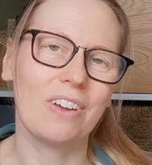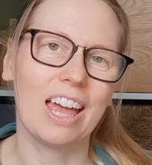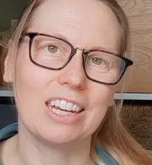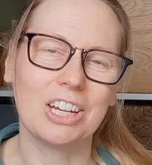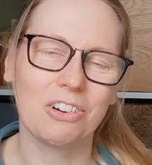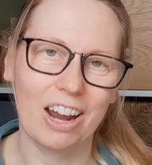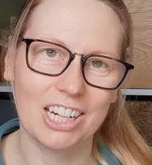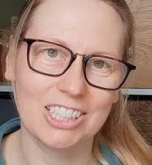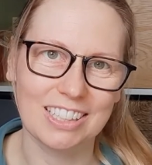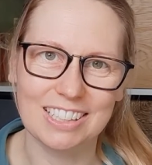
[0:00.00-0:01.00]
for any
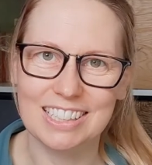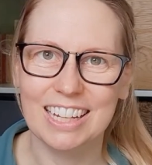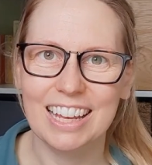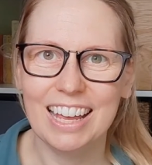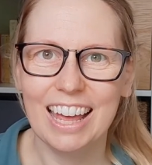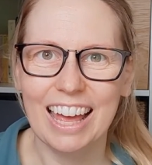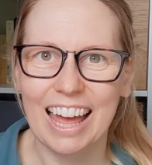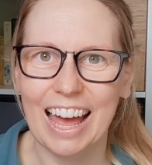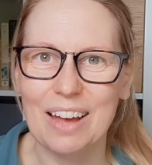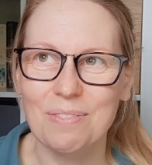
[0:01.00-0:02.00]
corrections.
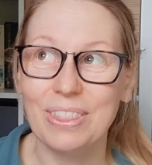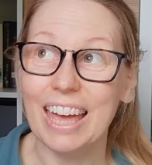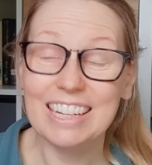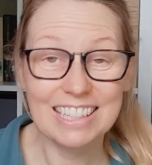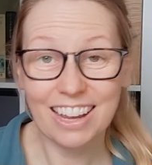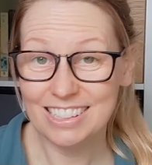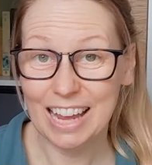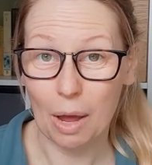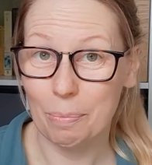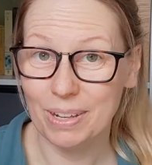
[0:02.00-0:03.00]
That does
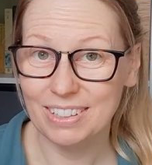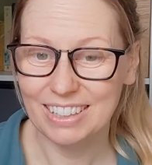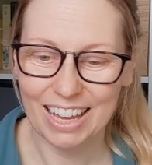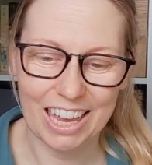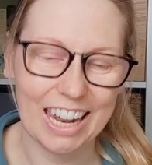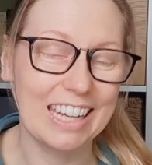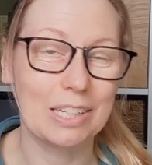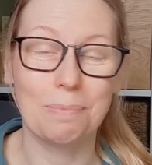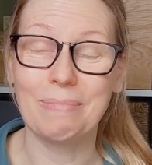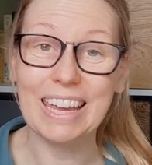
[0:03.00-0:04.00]
happen, and
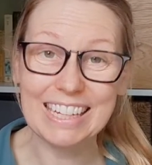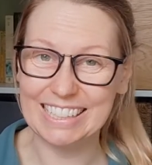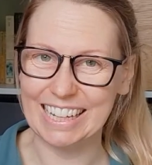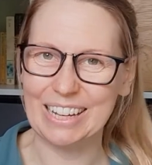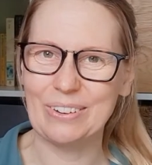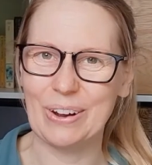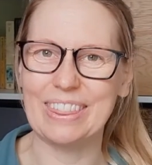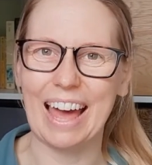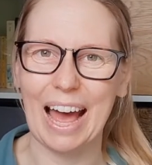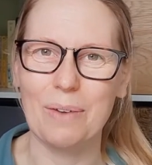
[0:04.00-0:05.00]
it's amazing
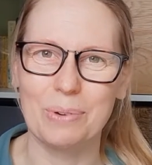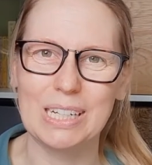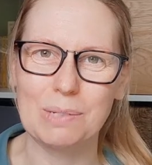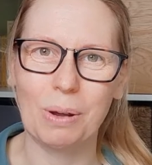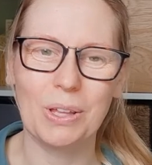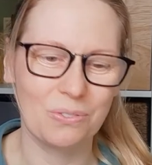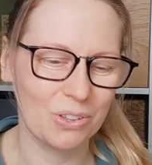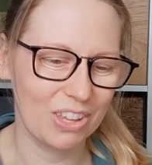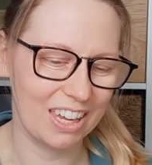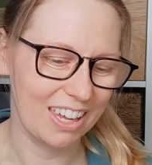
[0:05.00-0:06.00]
when that happens, both
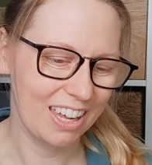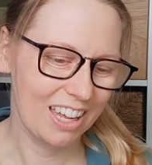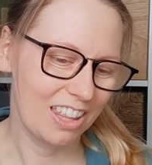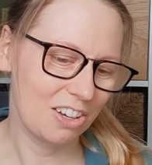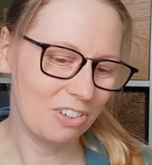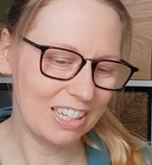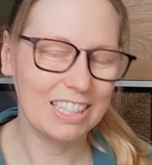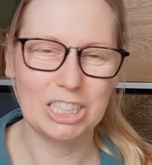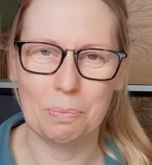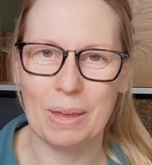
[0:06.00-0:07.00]
for the
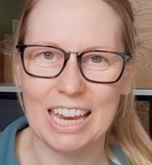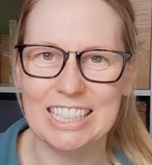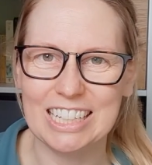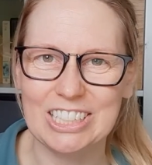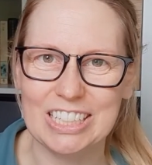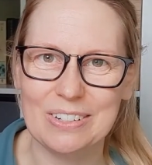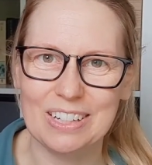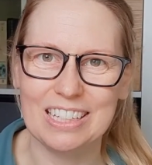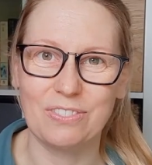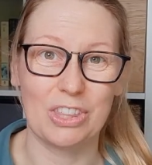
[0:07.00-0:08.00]
researching PhD
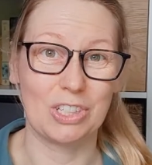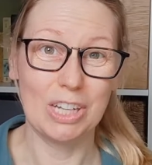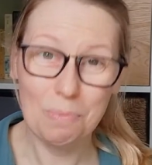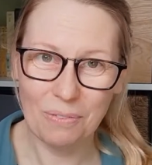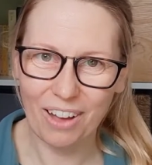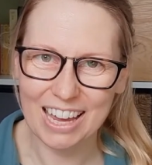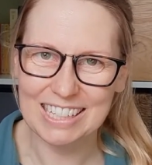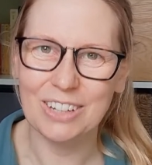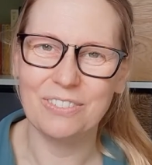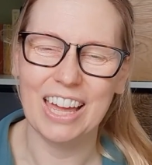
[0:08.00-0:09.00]
student, for the
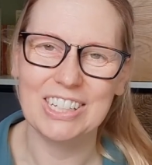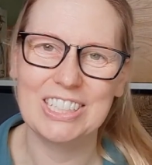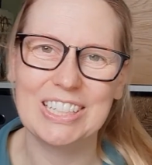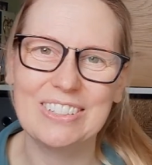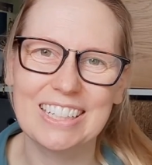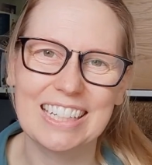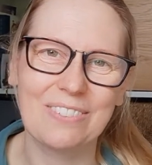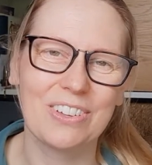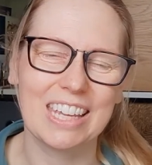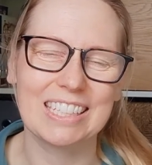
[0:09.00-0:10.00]
supervisor of that student,
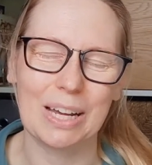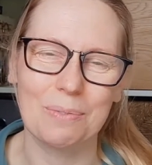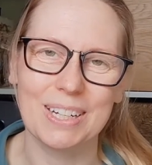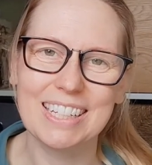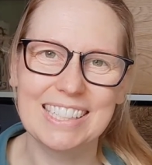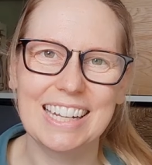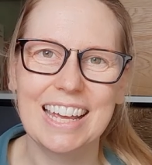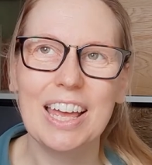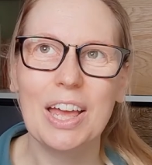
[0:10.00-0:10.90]
and for the examiners.